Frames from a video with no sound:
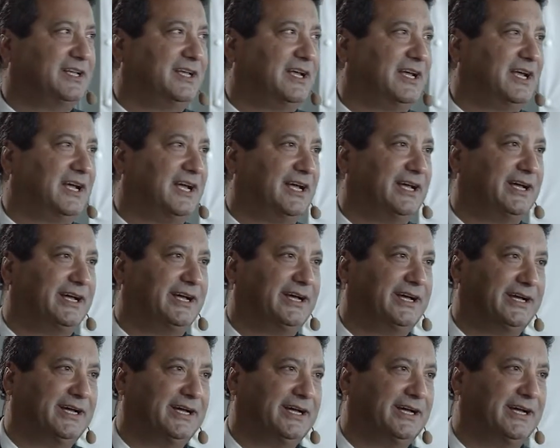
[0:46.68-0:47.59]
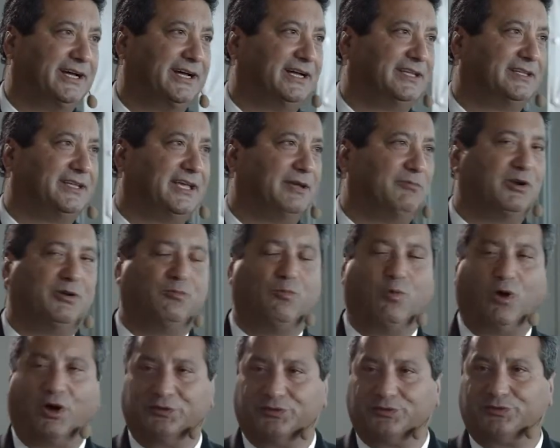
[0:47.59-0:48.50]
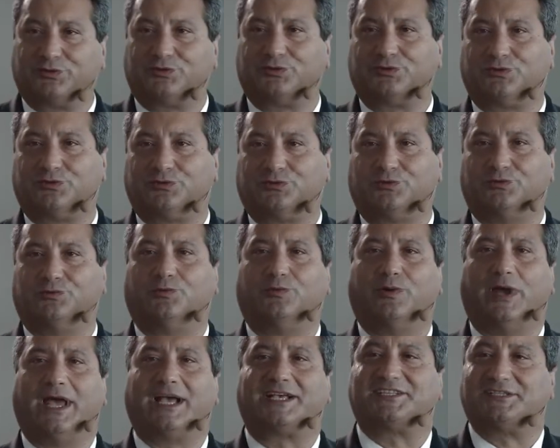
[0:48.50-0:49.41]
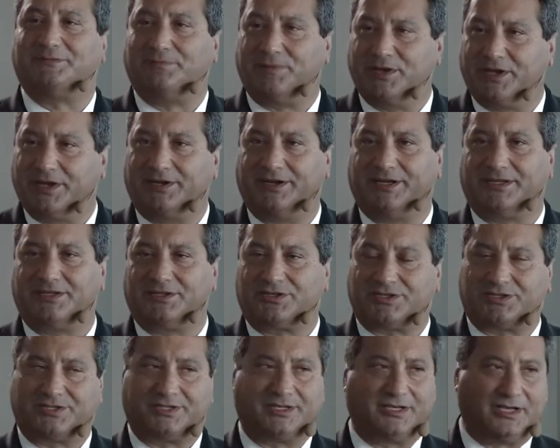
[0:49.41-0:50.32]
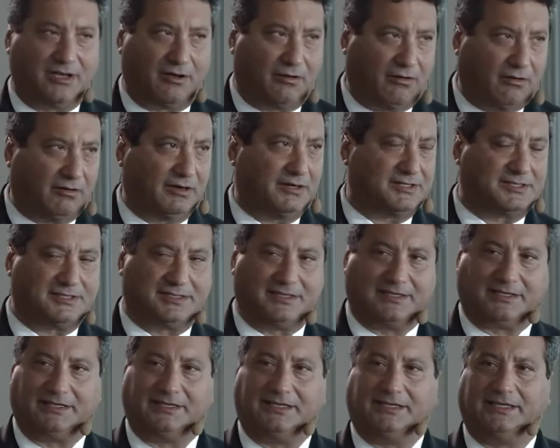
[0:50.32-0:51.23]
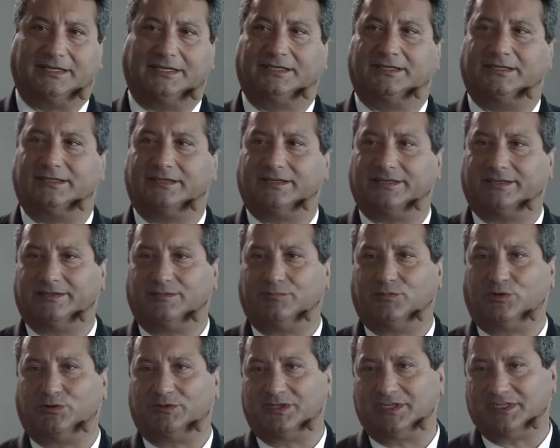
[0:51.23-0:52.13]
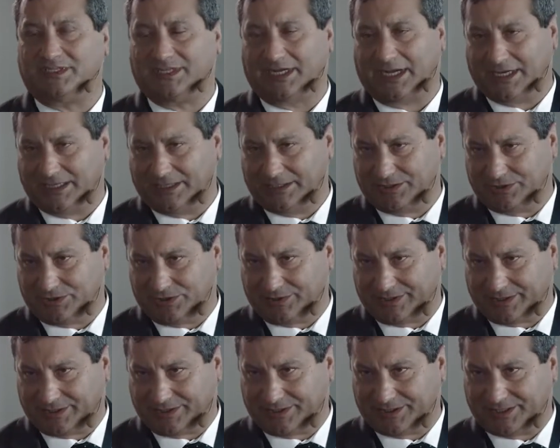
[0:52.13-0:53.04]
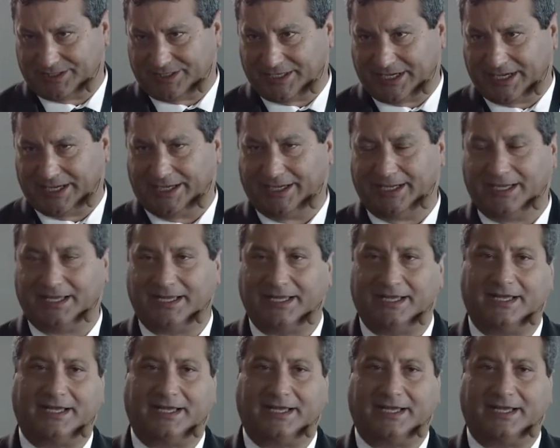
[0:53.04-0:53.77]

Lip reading: they will want to experience holistically the Maltese Islands during their stay